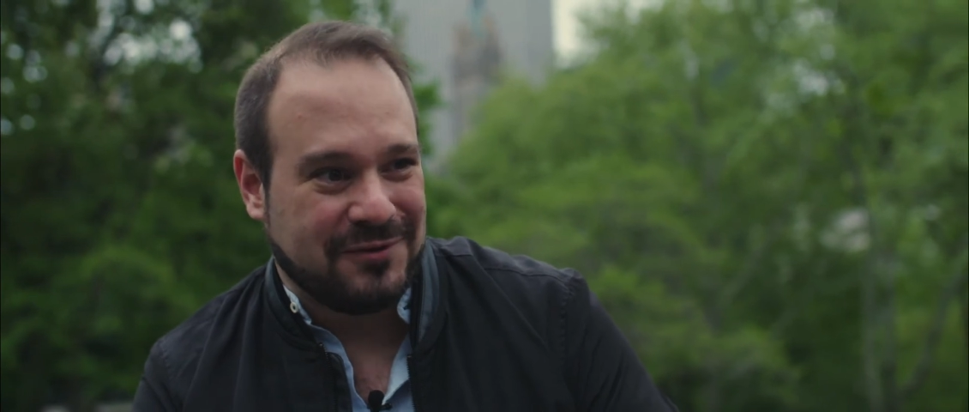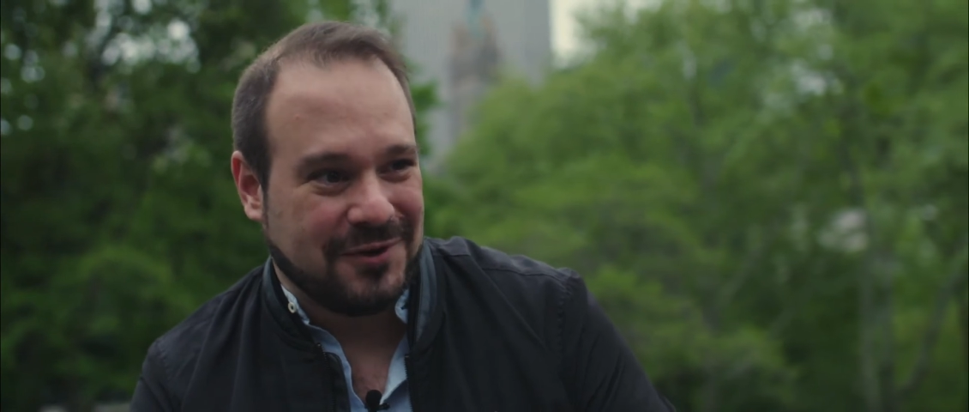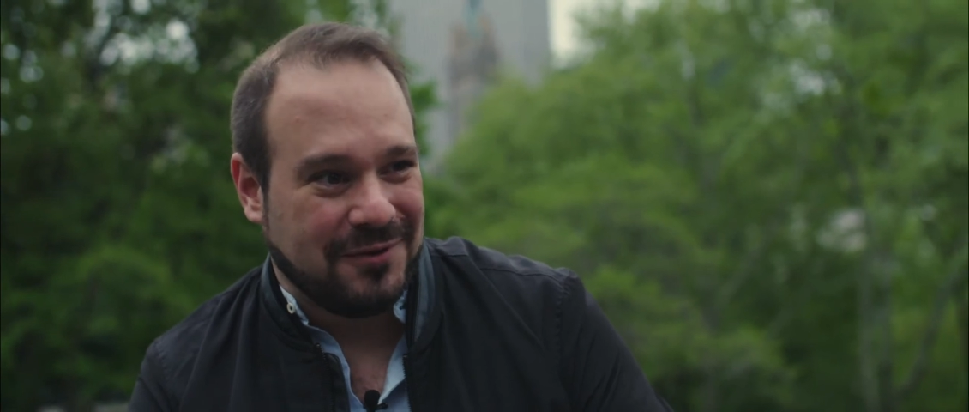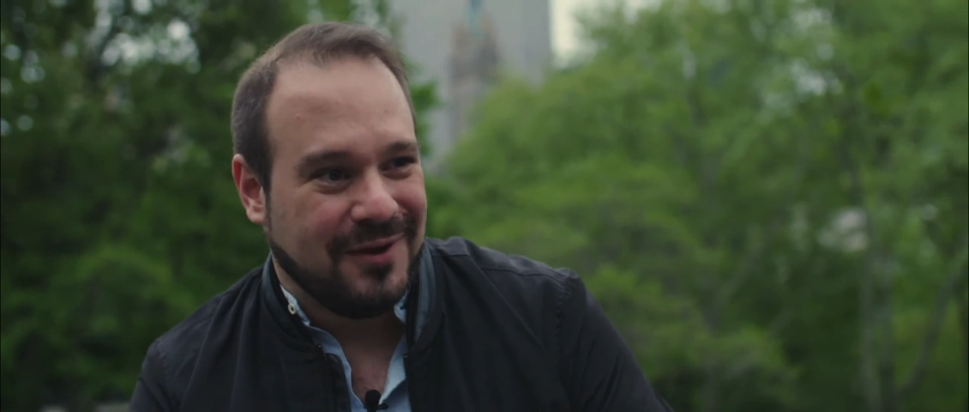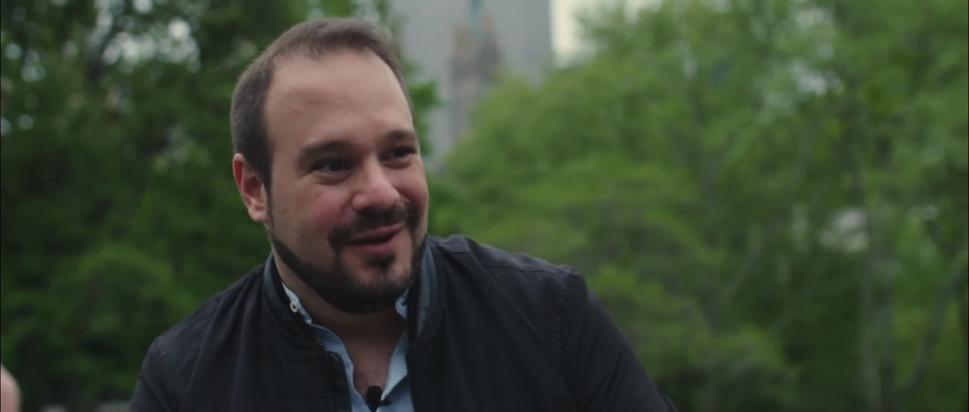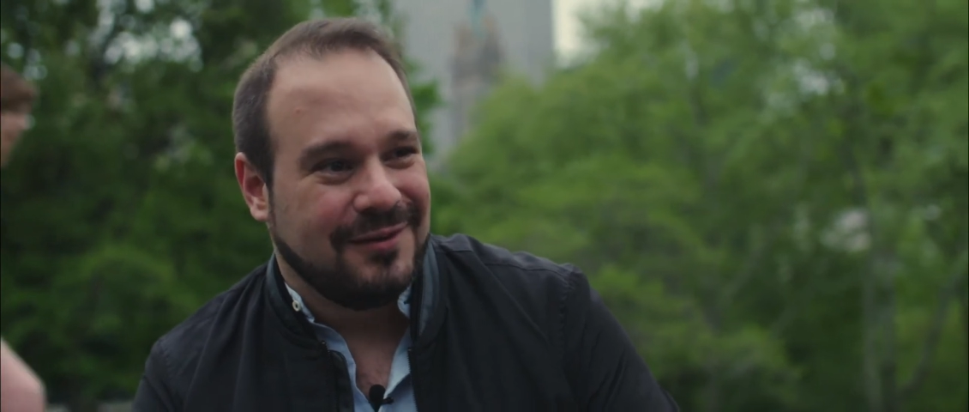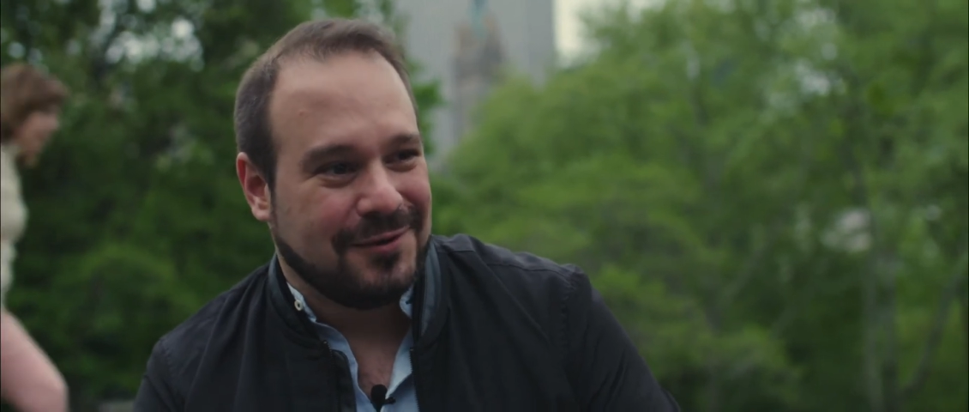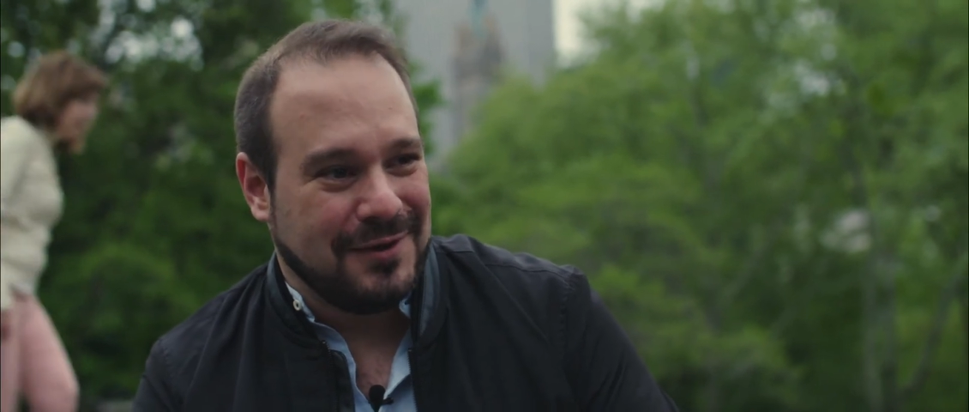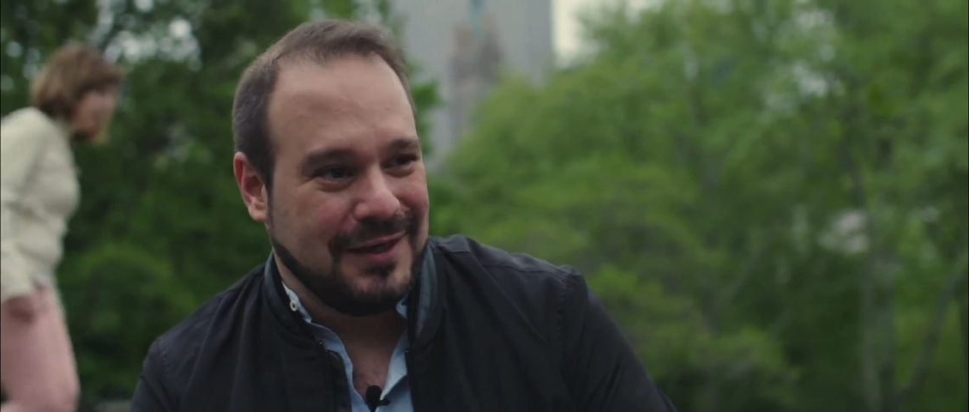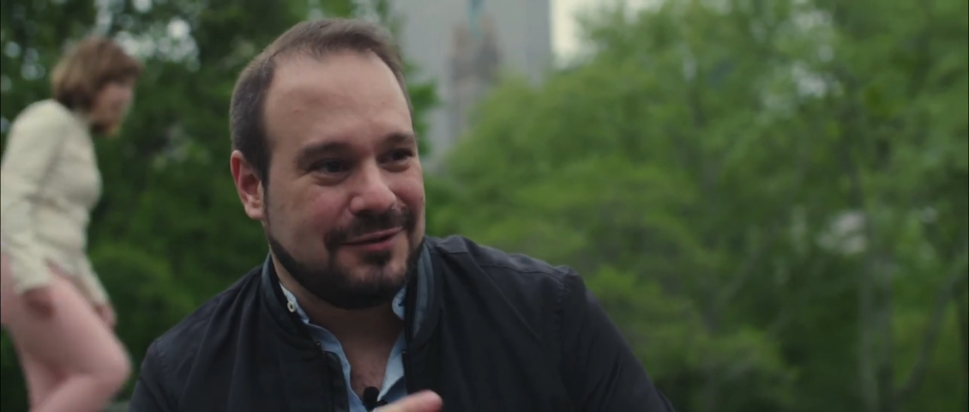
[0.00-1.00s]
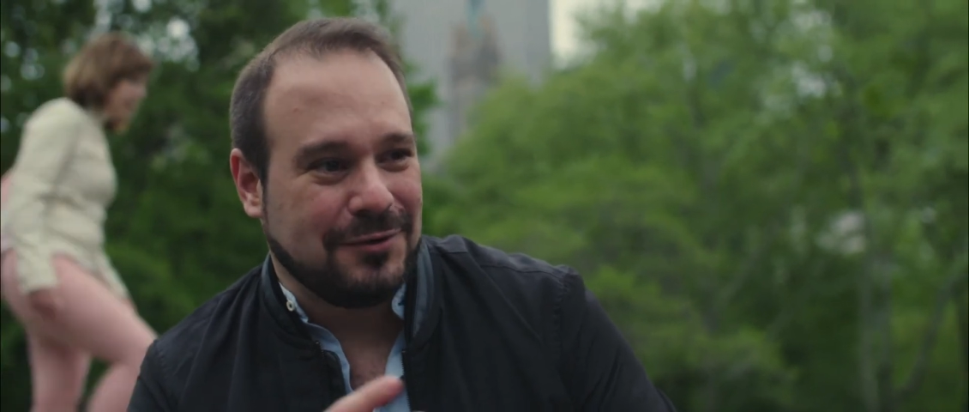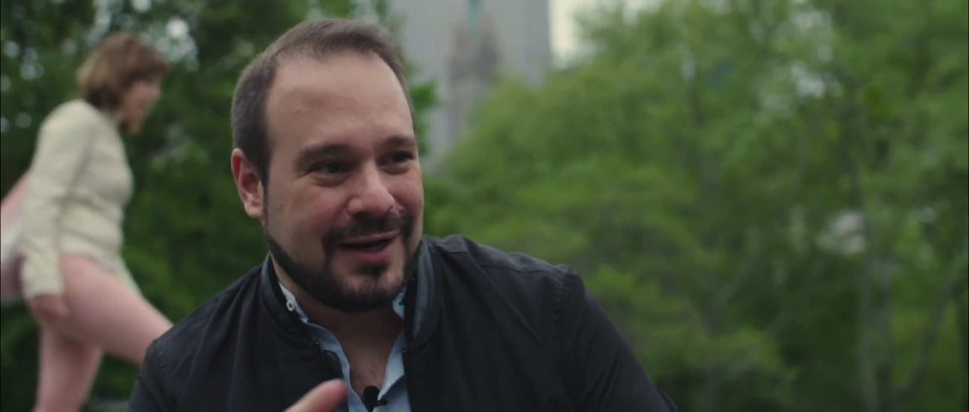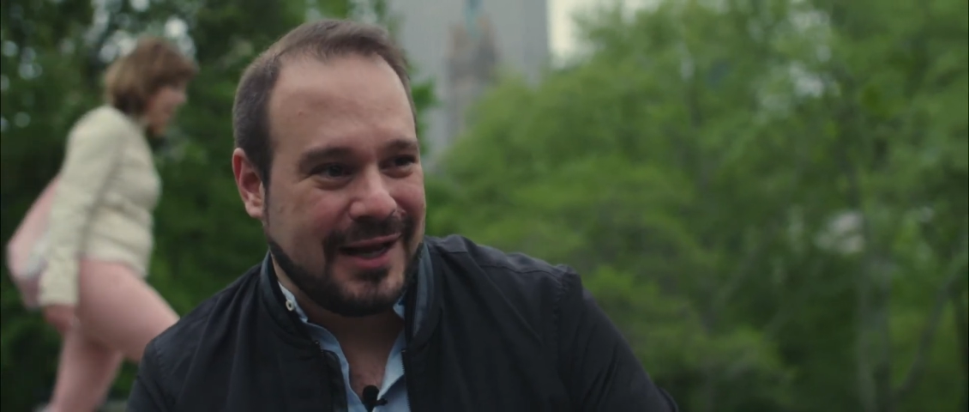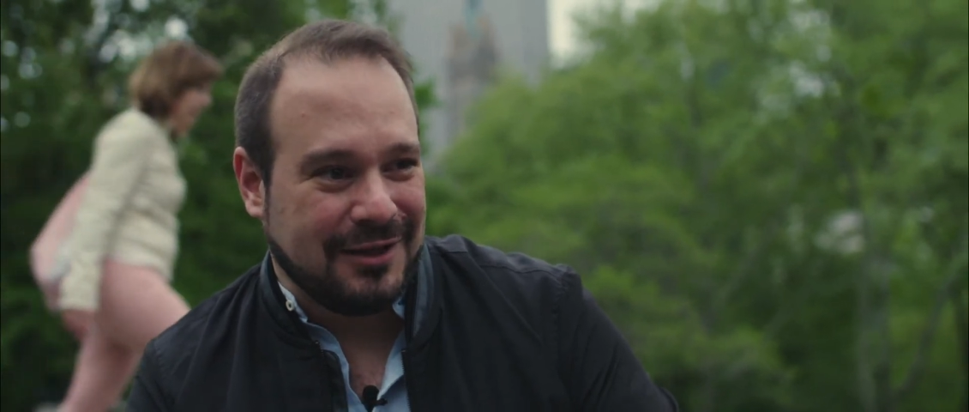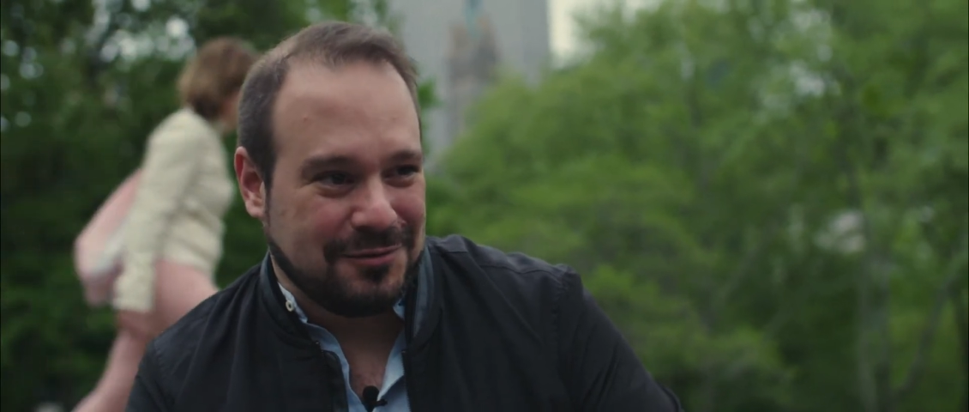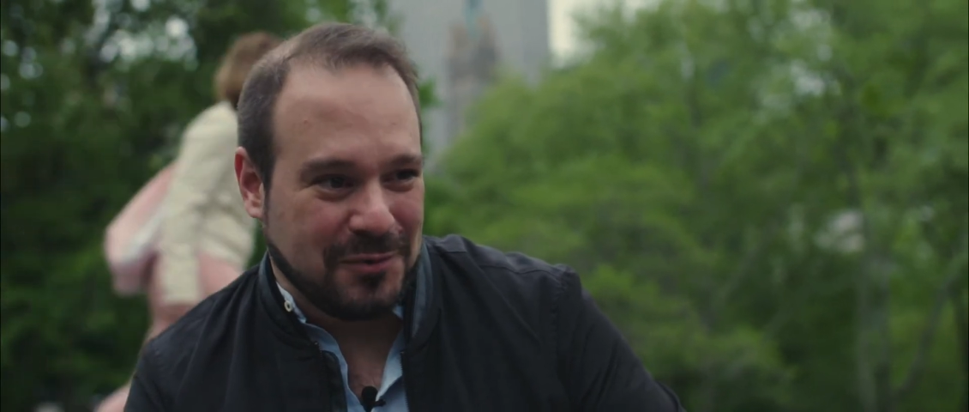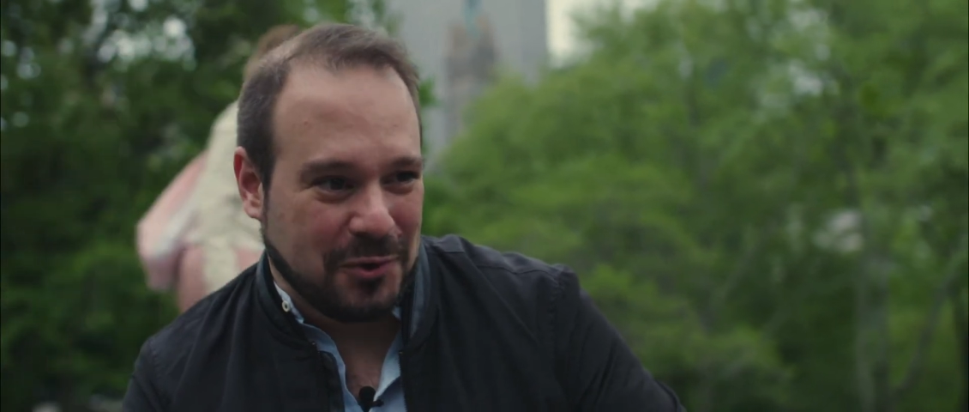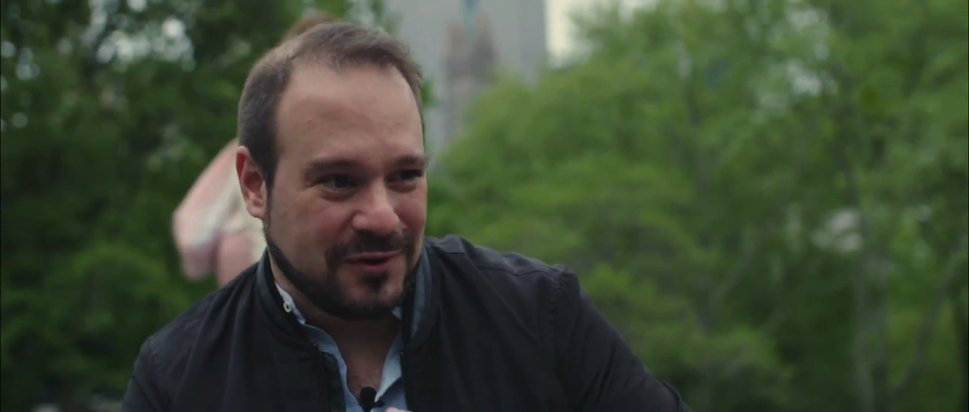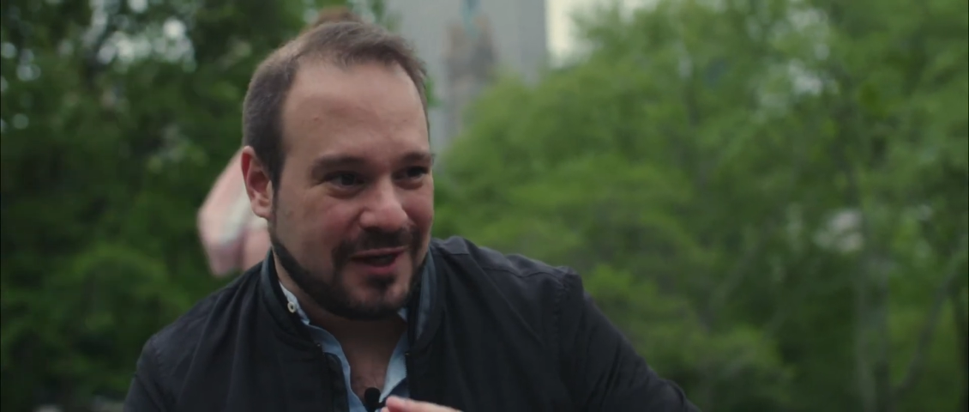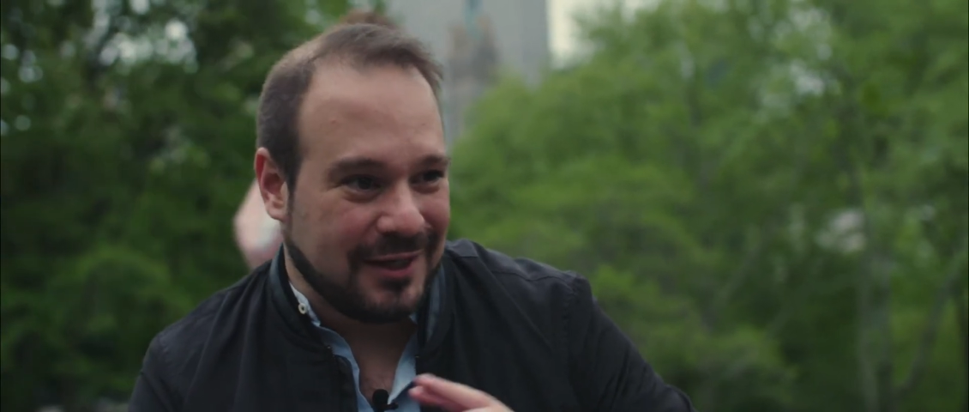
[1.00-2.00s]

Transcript: So you need to align both